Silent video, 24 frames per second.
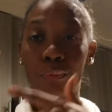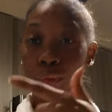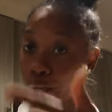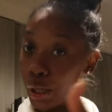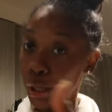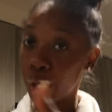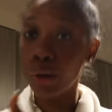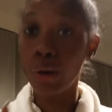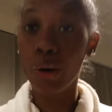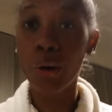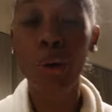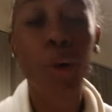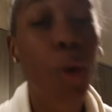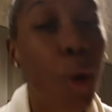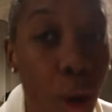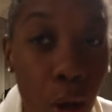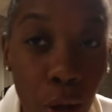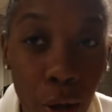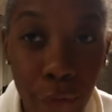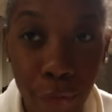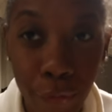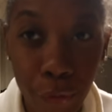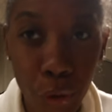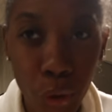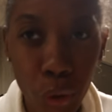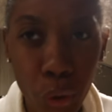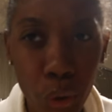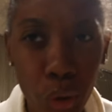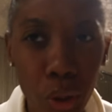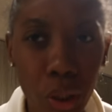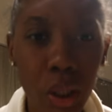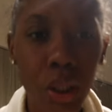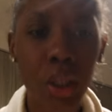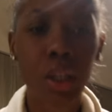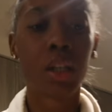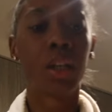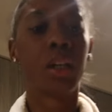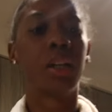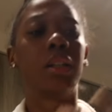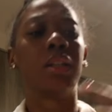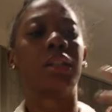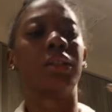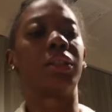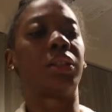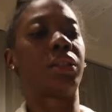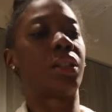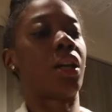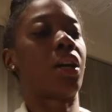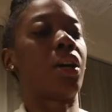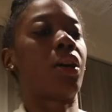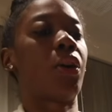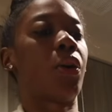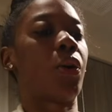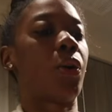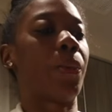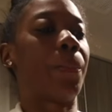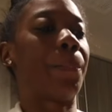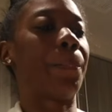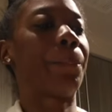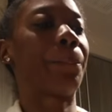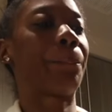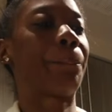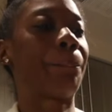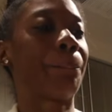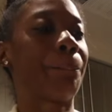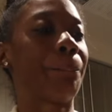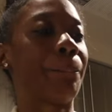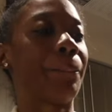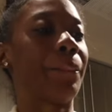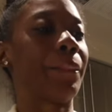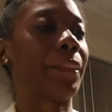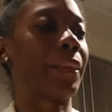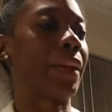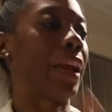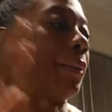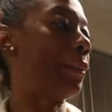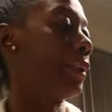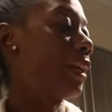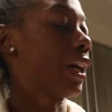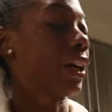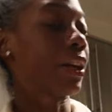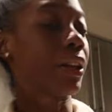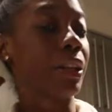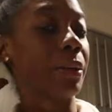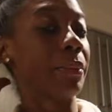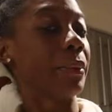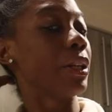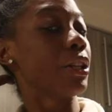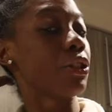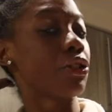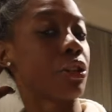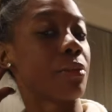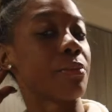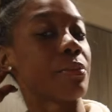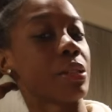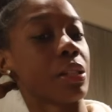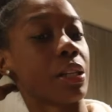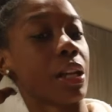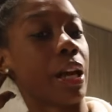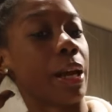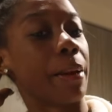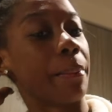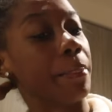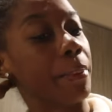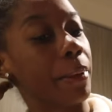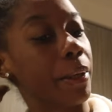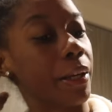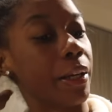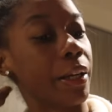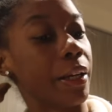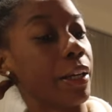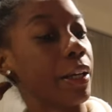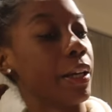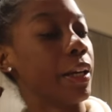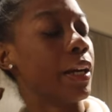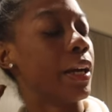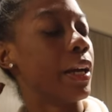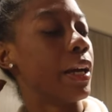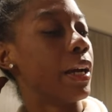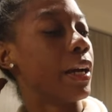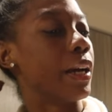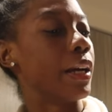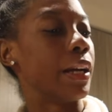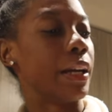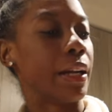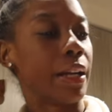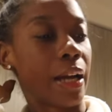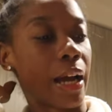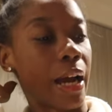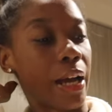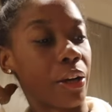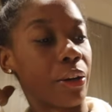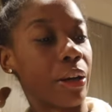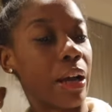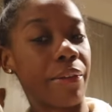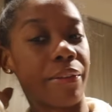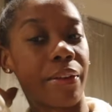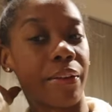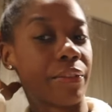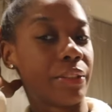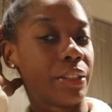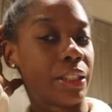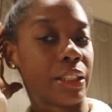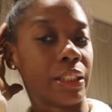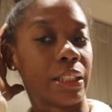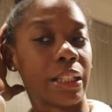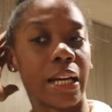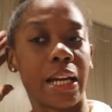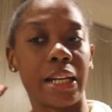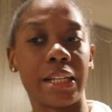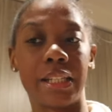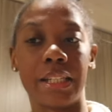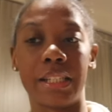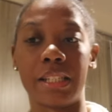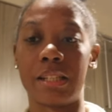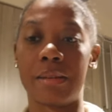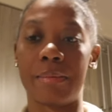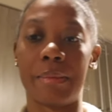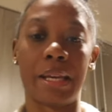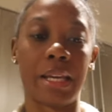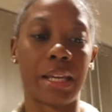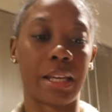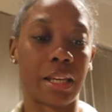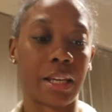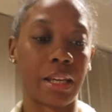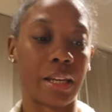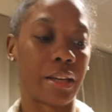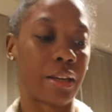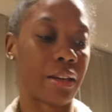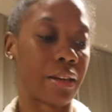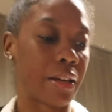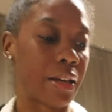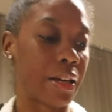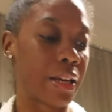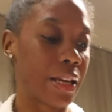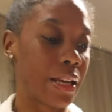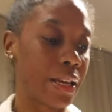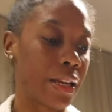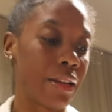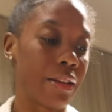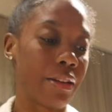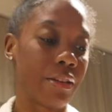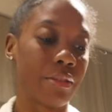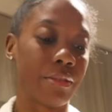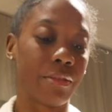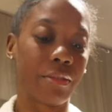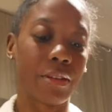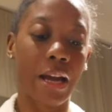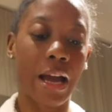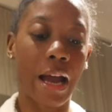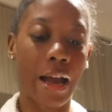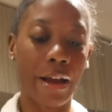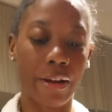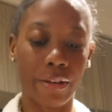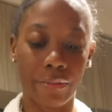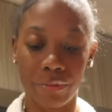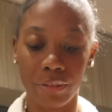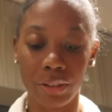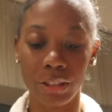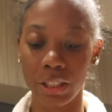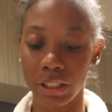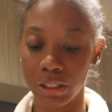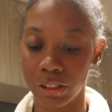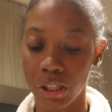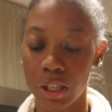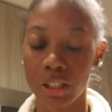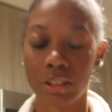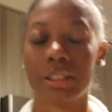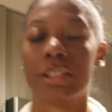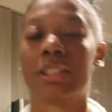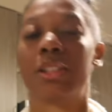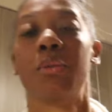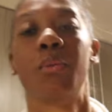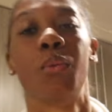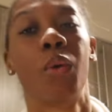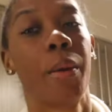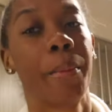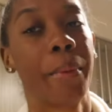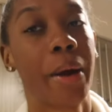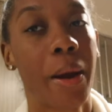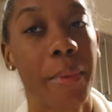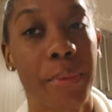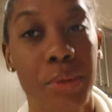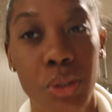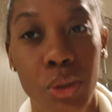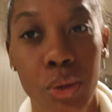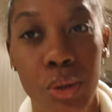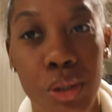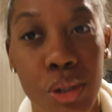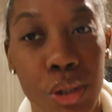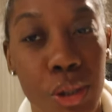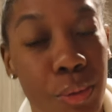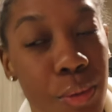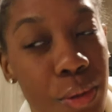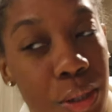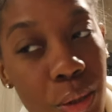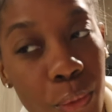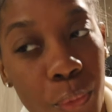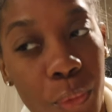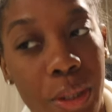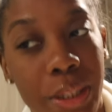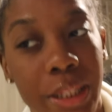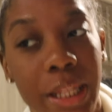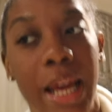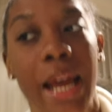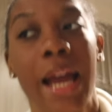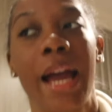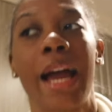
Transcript: real food. So, I mean, I could have made shrimp tonight, but I don't have everything that I need to make it. And I really thought that the Walmart I was going to was the one that